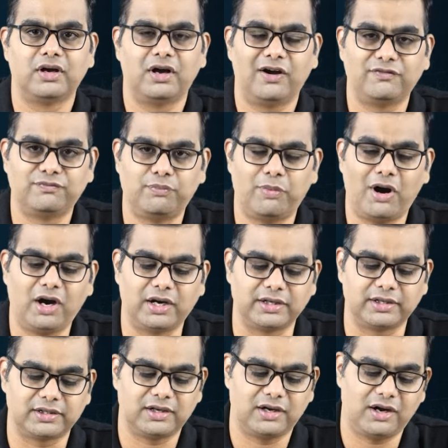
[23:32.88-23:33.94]
of
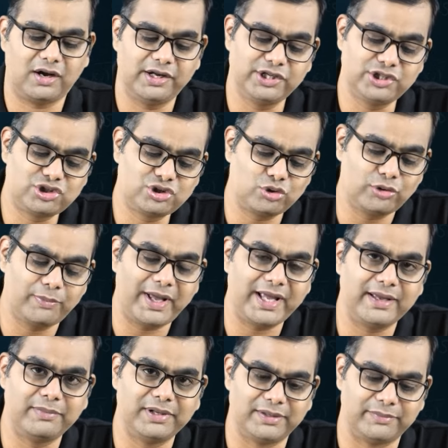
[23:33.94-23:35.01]
bond issued by AB